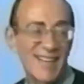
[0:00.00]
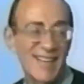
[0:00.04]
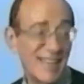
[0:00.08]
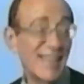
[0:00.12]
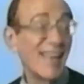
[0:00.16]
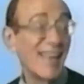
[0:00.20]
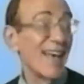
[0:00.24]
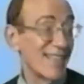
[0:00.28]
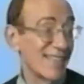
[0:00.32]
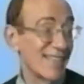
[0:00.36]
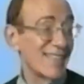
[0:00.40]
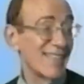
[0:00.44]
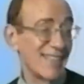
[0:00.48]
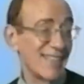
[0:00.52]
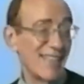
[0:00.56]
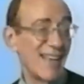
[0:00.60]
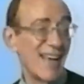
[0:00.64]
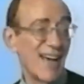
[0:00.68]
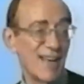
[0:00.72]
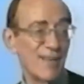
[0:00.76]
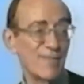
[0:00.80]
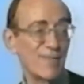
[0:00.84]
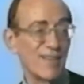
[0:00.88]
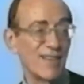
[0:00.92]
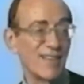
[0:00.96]
Yes, the
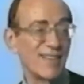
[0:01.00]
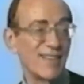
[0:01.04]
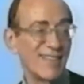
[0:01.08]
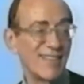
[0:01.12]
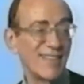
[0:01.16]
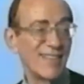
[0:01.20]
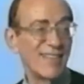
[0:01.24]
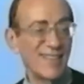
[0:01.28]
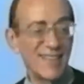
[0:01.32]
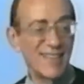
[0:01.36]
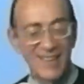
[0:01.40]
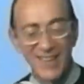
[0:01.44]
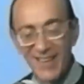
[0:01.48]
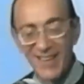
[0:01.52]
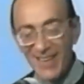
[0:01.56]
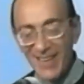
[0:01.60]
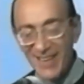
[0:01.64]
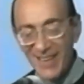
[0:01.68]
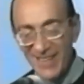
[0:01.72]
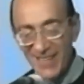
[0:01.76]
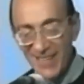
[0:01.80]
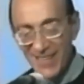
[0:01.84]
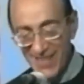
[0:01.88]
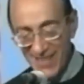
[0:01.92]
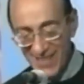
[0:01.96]
Atma.
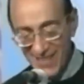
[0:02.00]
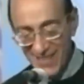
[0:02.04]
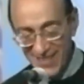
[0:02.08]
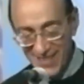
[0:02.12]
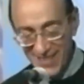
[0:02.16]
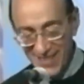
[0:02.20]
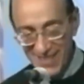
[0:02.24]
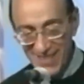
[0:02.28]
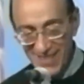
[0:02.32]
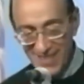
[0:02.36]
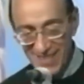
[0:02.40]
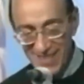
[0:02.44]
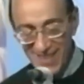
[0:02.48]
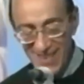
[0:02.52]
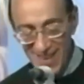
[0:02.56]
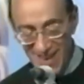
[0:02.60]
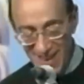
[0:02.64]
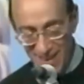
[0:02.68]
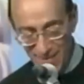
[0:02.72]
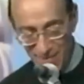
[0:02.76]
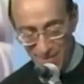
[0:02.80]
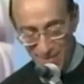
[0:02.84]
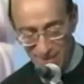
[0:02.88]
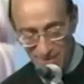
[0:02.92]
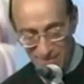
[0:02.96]
Uh, the
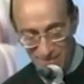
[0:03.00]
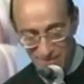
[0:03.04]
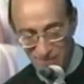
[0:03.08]
Atma.